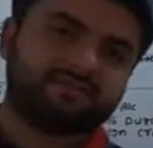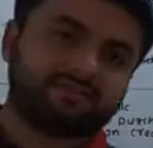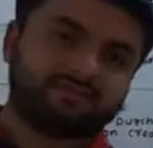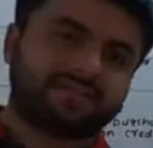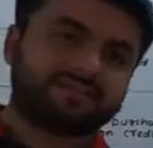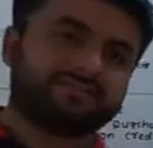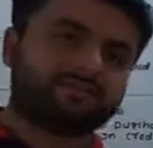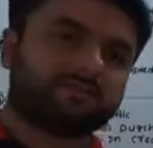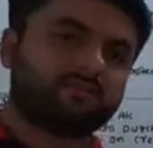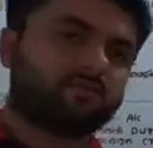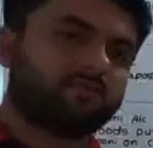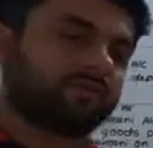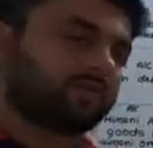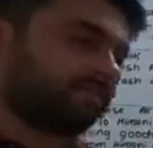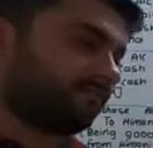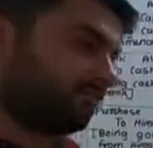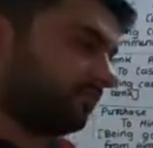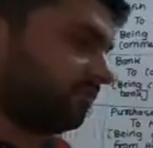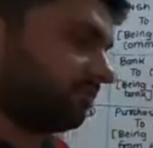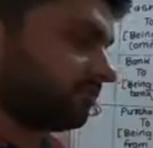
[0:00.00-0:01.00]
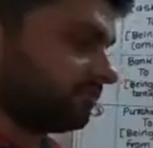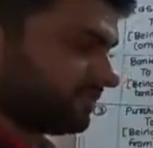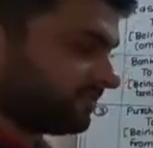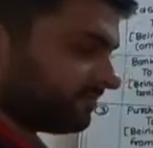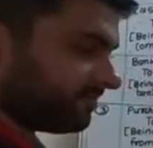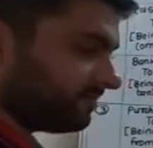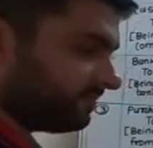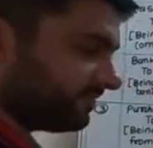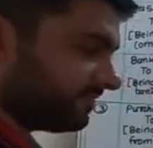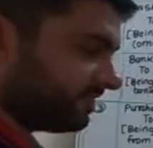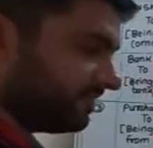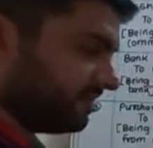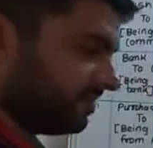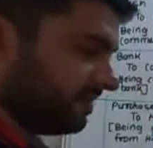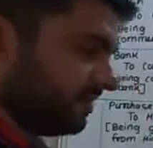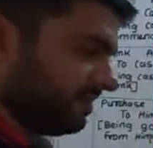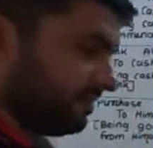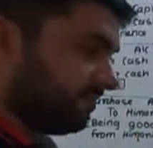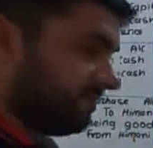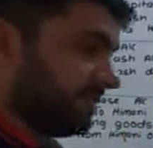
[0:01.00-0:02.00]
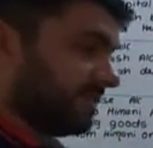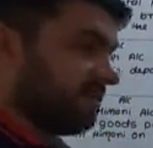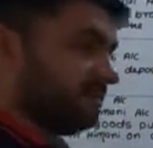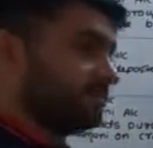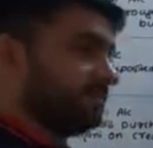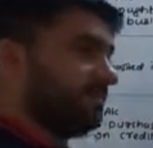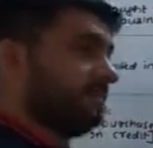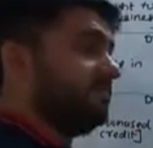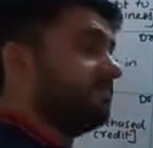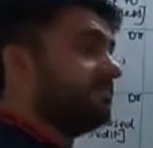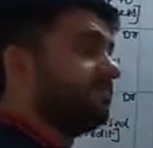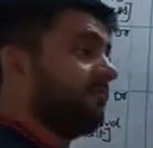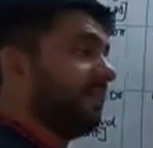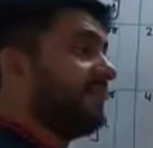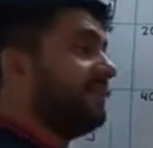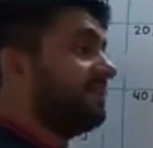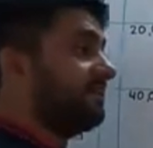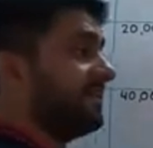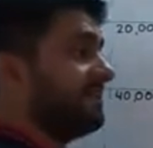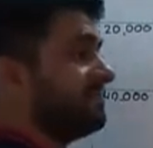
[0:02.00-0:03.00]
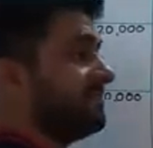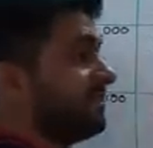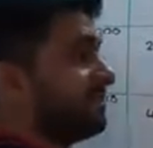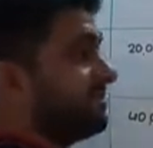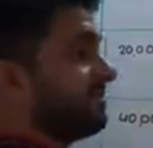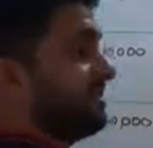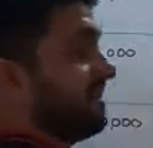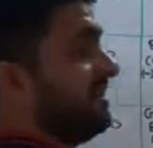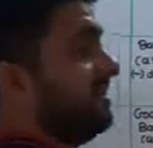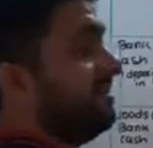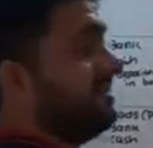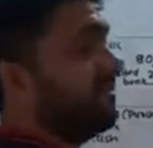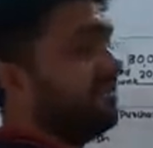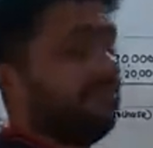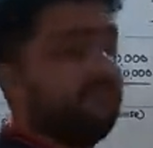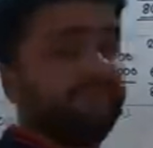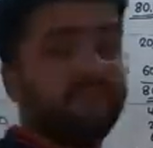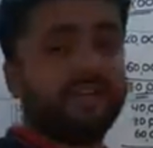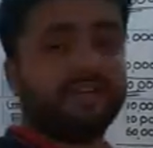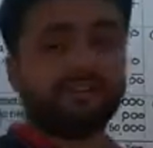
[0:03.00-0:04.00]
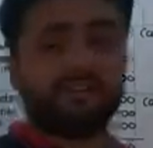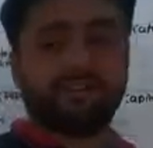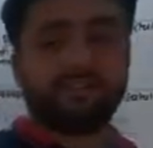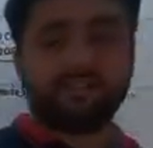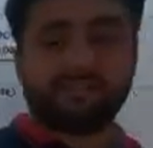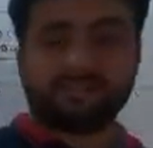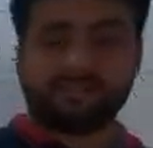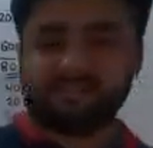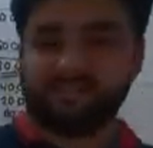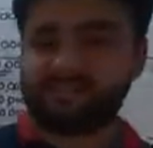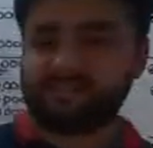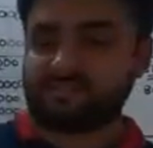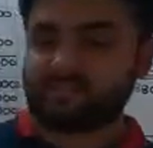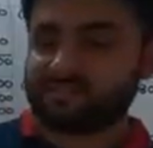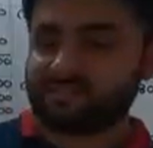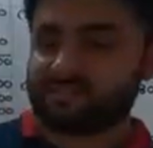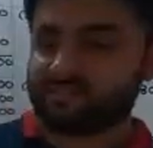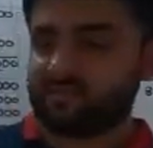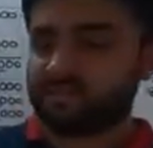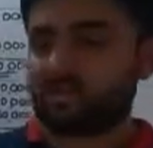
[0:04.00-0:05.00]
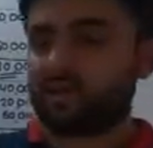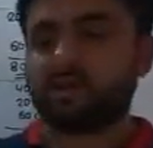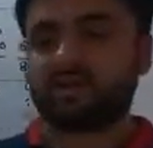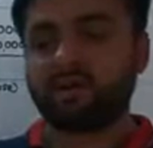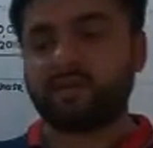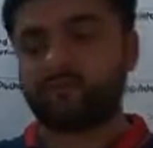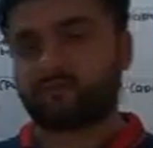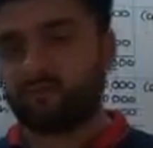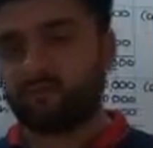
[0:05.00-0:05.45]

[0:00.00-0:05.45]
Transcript: That's okay for today. We have seen 5 transactions and its effect. That is actually okay